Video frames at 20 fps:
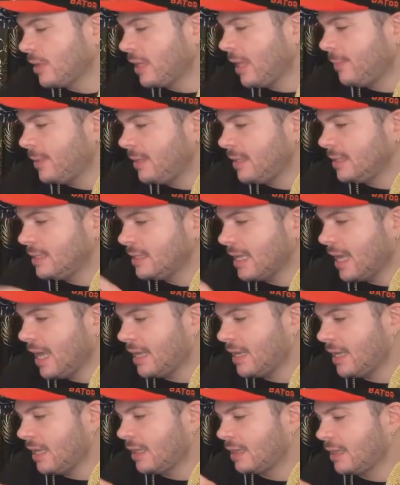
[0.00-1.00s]
that being
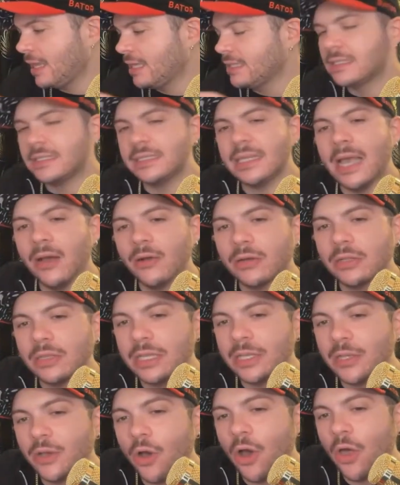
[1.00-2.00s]
said, let's now
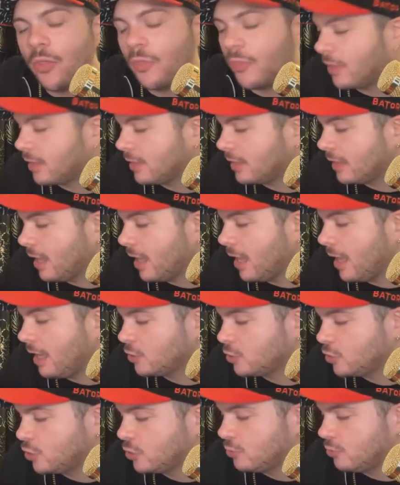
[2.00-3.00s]
click on the
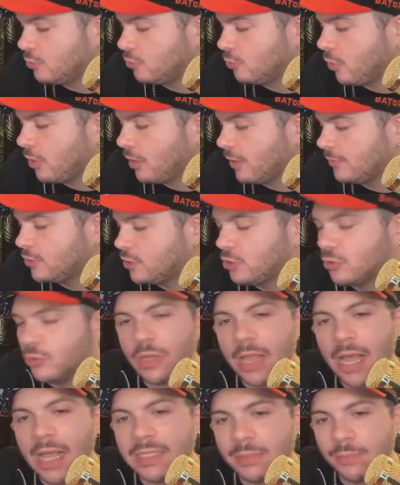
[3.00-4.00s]
one of 2
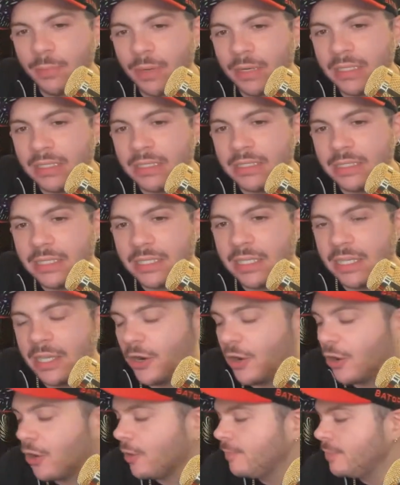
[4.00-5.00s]
last buttons
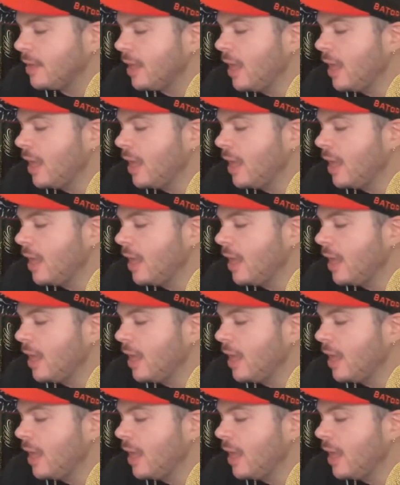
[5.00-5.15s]
here.